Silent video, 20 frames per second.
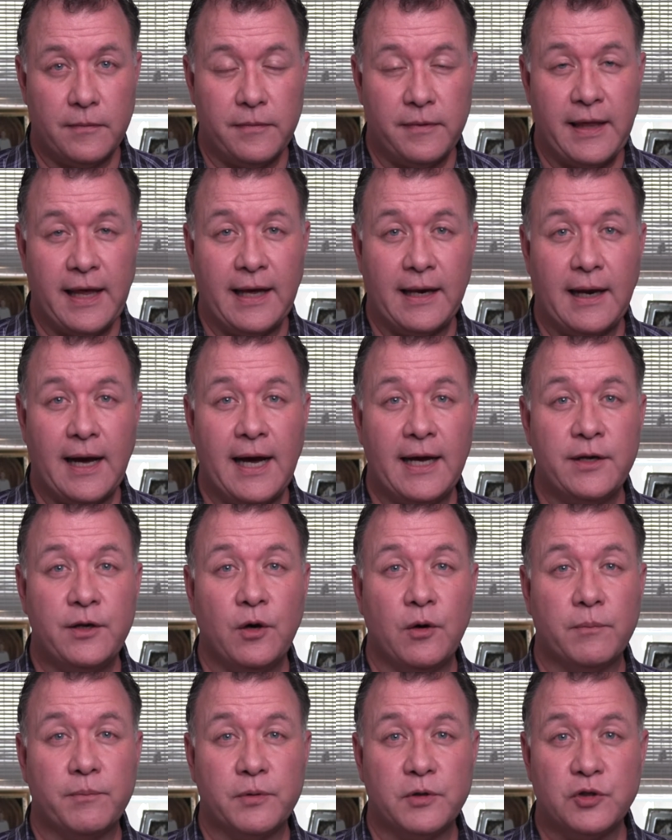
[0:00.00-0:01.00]
that I
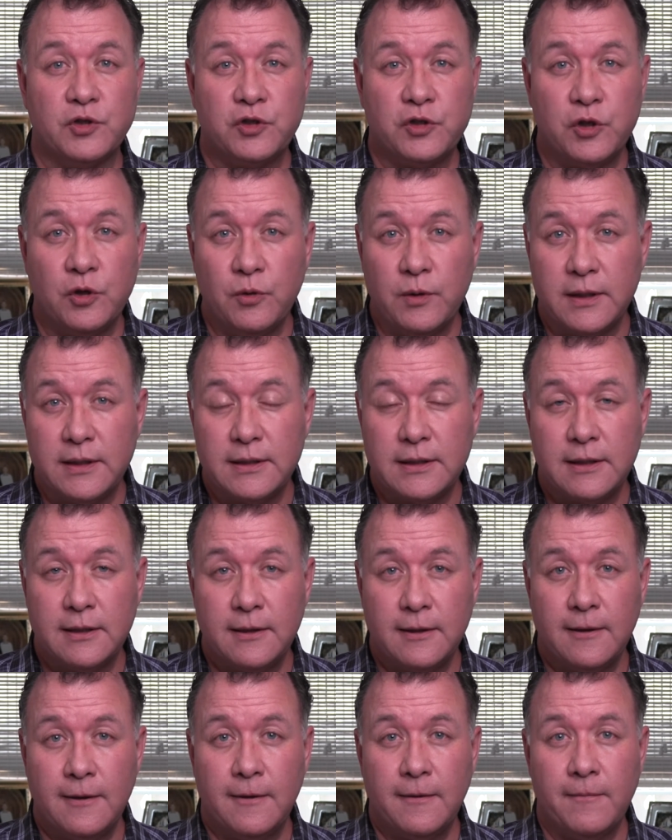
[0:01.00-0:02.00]
don't pursue it.
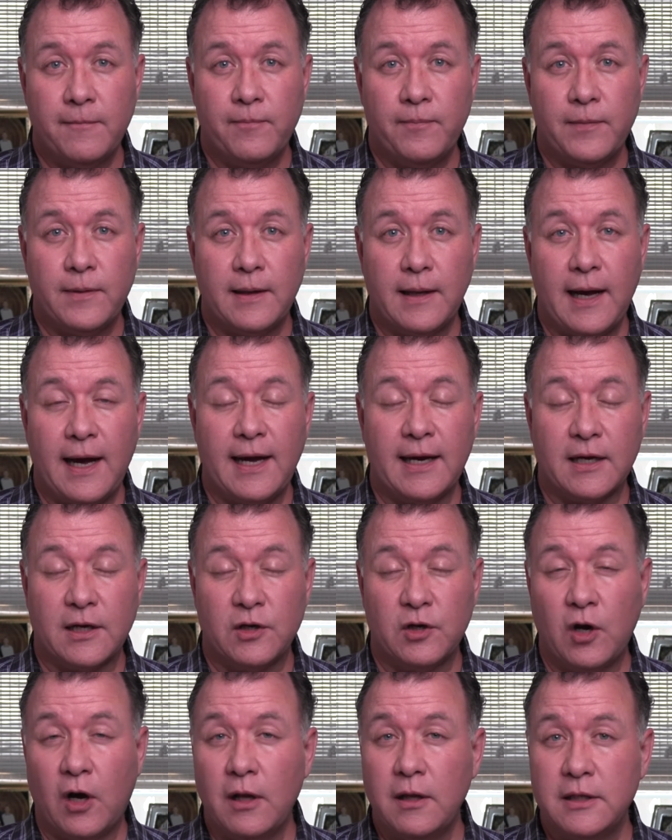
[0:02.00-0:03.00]
I
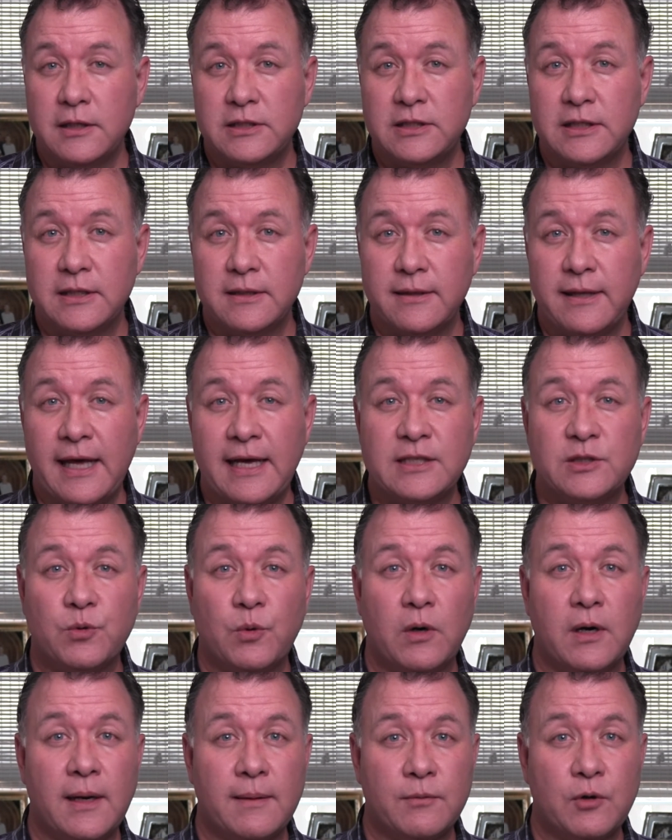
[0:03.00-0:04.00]
acknowledge it, that's
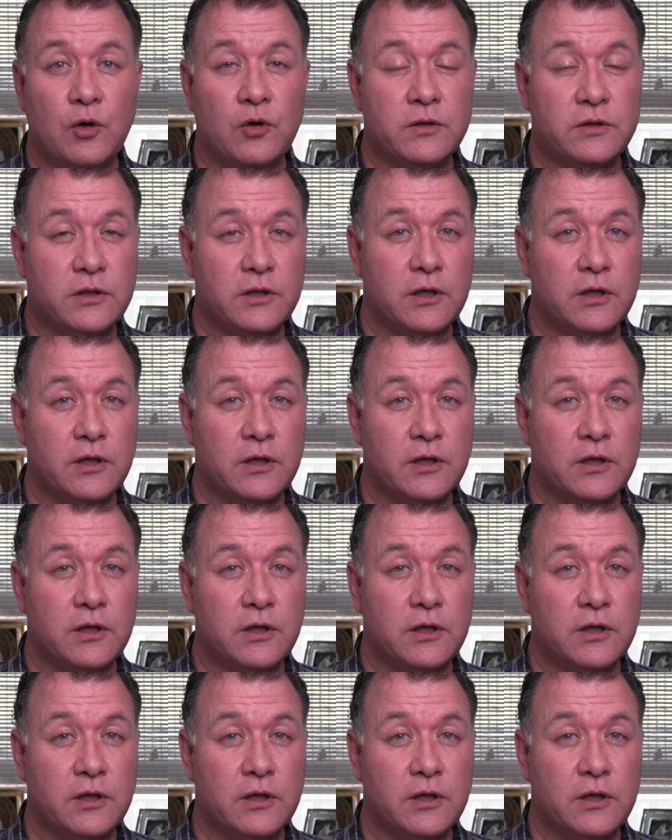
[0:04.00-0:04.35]
where I'm going to